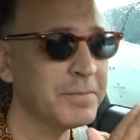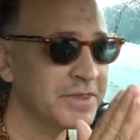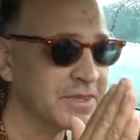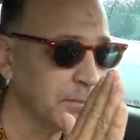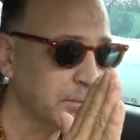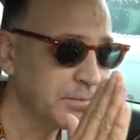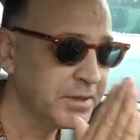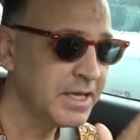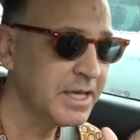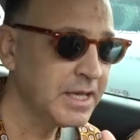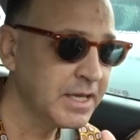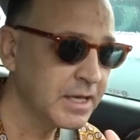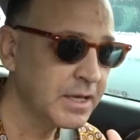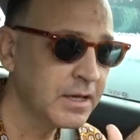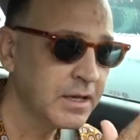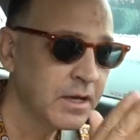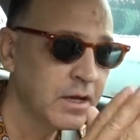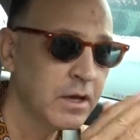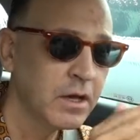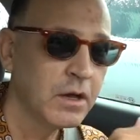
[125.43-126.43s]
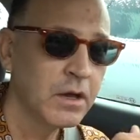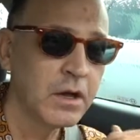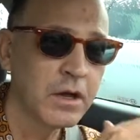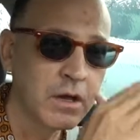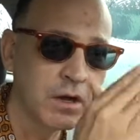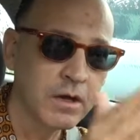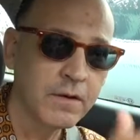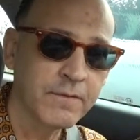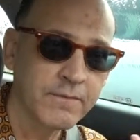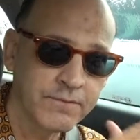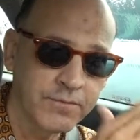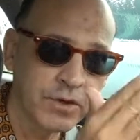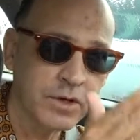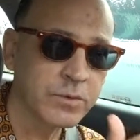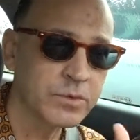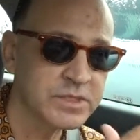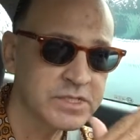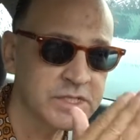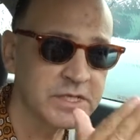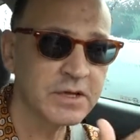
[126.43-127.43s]
but the peak
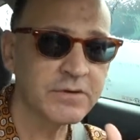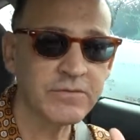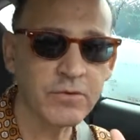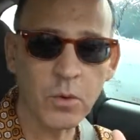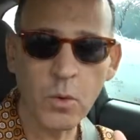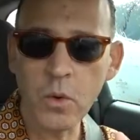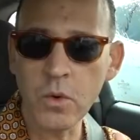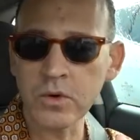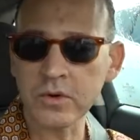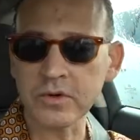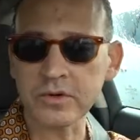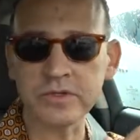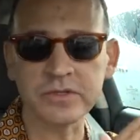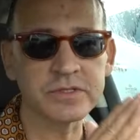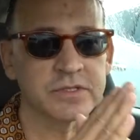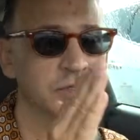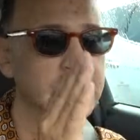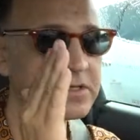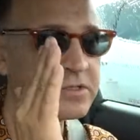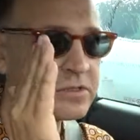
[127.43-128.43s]
frequency of orders.